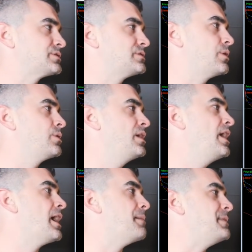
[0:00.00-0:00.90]
So
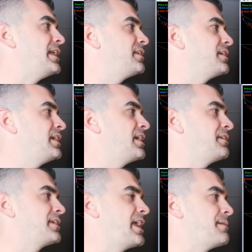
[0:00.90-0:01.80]
immediately
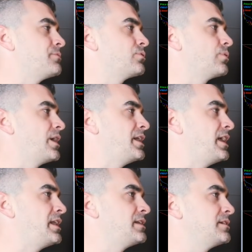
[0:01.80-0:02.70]
it came right
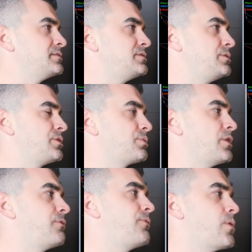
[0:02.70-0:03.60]
in to the
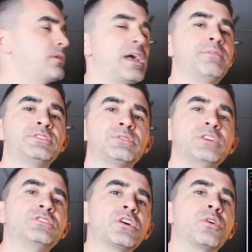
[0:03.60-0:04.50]
304 level. So I
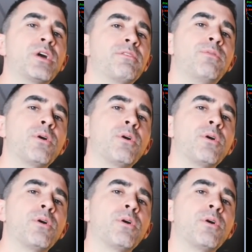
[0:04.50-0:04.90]
took a quick